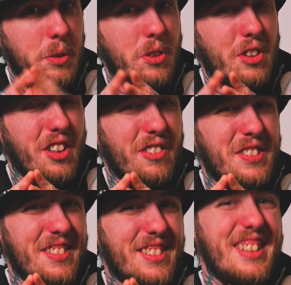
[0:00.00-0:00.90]
with
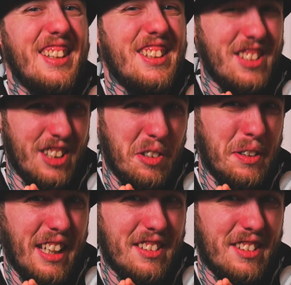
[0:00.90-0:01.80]
yourselves. I'll see you
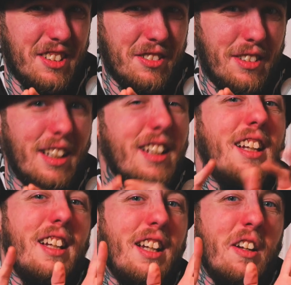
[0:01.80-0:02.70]
again soon.
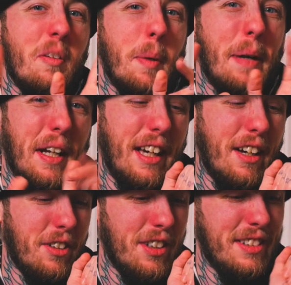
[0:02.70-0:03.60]
Bye-bye now.